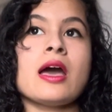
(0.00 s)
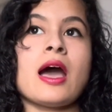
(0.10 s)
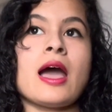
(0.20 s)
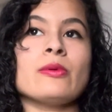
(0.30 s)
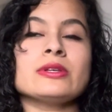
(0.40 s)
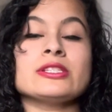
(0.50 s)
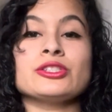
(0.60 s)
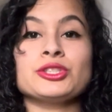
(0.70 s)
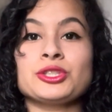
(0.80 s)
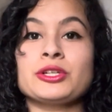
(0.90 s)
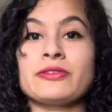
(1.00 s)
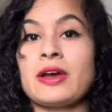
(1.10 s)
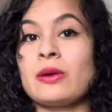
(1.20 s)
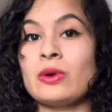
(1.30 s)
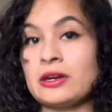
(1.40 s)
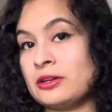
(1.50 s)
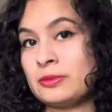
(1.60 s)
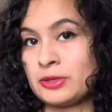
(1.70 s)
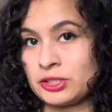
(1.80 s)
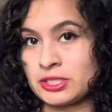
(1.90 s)
I wasn't sure if I wanted to
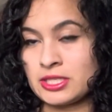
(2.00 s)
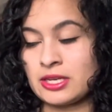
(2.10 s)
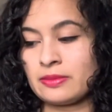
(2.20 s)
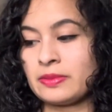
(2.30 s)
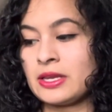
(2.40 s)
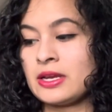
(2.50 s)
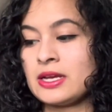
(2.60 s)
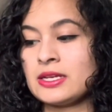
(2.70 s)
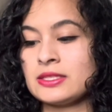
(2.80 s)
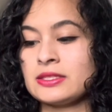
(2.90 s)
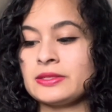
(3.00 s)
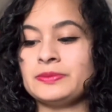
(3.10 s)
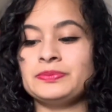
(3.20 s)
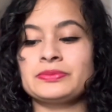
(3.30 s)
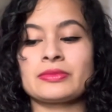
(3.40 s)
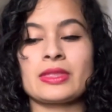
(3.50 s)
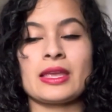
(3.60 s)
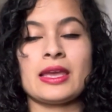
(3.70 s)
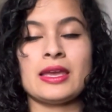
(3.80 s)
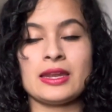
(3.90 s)
purchase it because
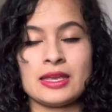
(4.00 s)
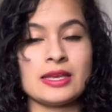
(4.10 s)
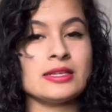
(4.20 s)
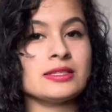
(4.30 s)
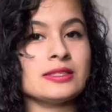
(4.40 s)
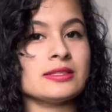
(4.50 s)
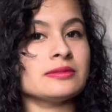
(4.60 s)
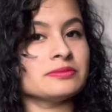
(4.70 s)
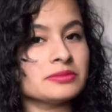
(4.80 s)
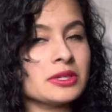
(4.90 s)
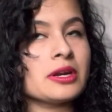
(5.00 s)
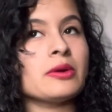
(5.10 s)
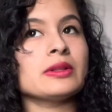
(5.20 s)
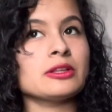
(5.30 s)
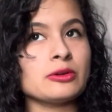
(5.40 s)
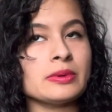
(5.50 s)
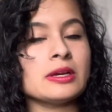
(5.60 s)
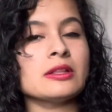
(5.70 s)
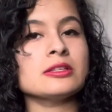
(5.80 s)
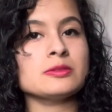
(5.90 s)
it is, a little
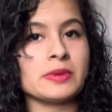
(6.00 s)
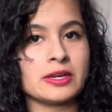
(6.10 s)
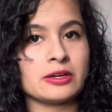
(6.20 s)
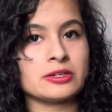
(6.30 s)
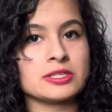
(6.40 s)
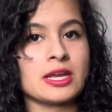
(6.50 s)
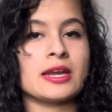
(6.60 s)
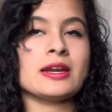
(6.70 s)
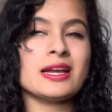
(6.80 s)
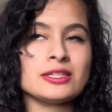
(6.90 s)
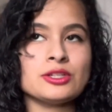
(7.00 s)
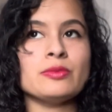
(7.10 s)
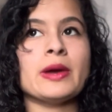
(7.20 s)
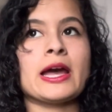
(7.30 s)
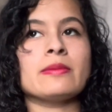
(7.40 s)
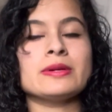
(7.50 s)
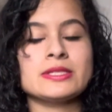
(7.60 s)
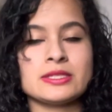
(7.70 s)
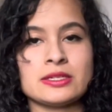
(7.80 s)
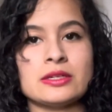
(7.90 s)
bit on the spendier side, not too bad,
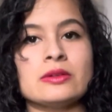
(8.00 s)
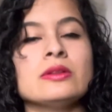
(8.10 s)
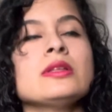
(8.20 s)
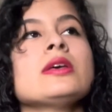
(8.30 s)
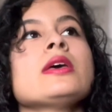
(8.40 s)
but still.